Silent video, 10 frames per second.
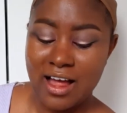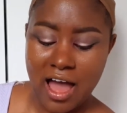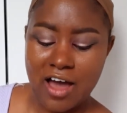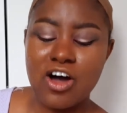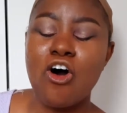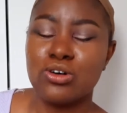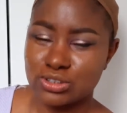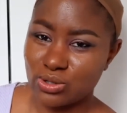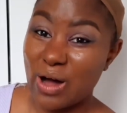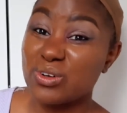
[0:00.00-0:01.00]
Also,
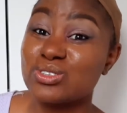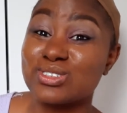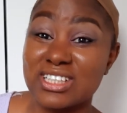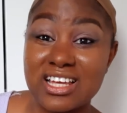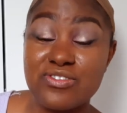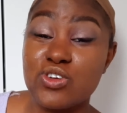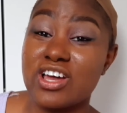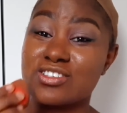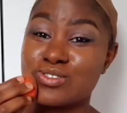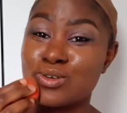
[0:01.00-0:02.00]
I want to say, if you're a
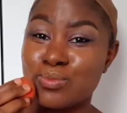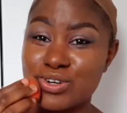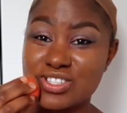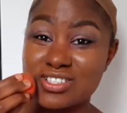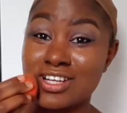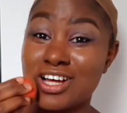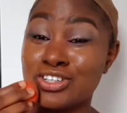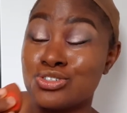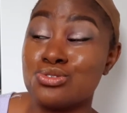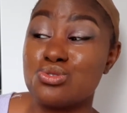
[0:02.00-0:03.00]
single person
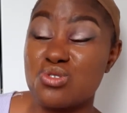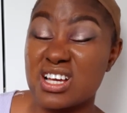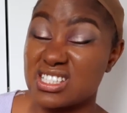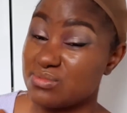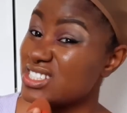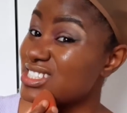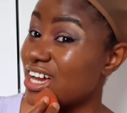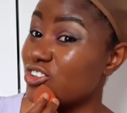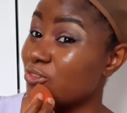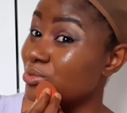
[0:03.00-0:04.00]
and you do exhibit this kind
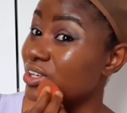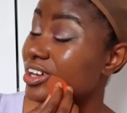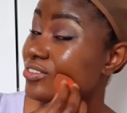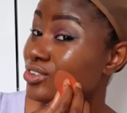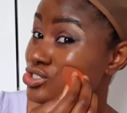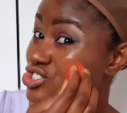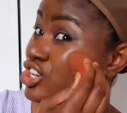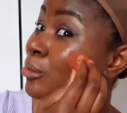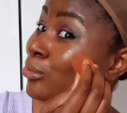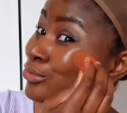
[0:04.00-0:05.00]
of behavior,
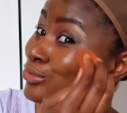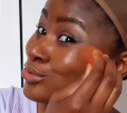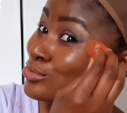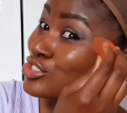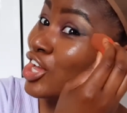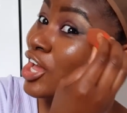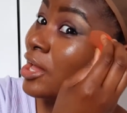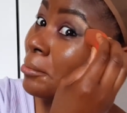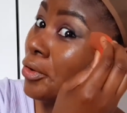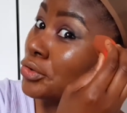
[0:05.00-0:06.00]
shame on you,
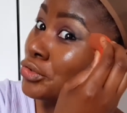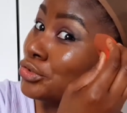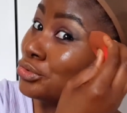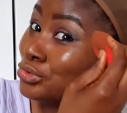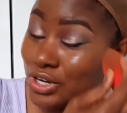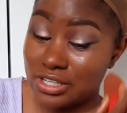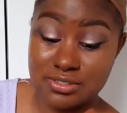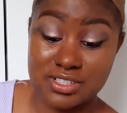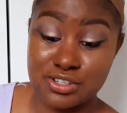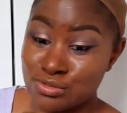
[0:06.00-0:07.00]
trying to
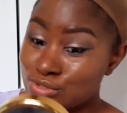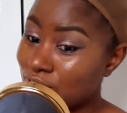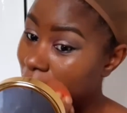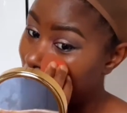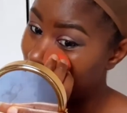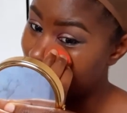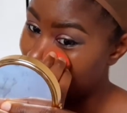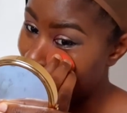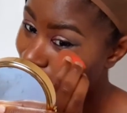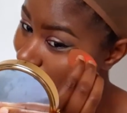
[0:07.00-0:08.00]
seduce other people's
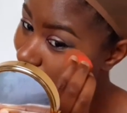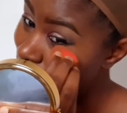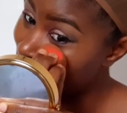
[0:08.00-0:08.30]
partners. Go